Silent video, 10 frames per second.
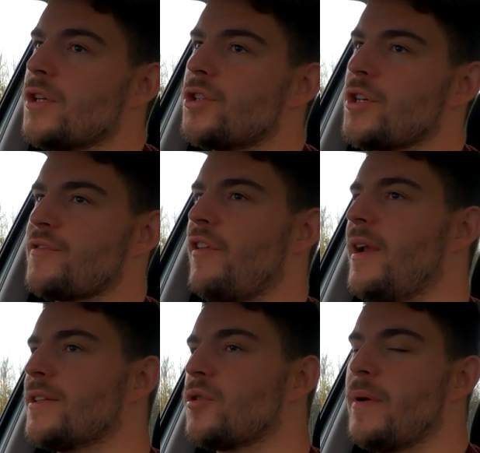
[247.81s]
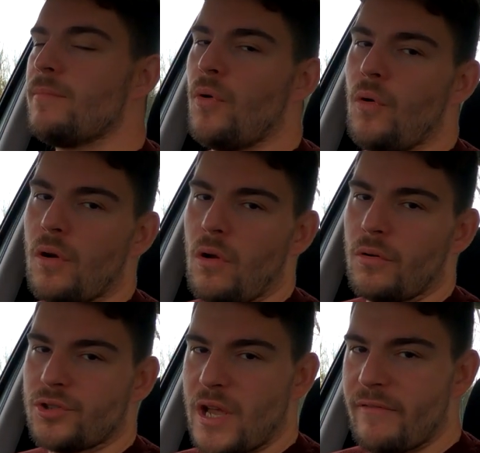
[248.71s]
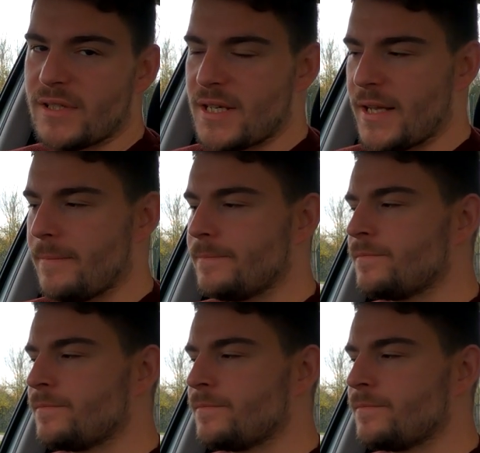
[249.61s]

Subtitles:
just for a little bit more longevity.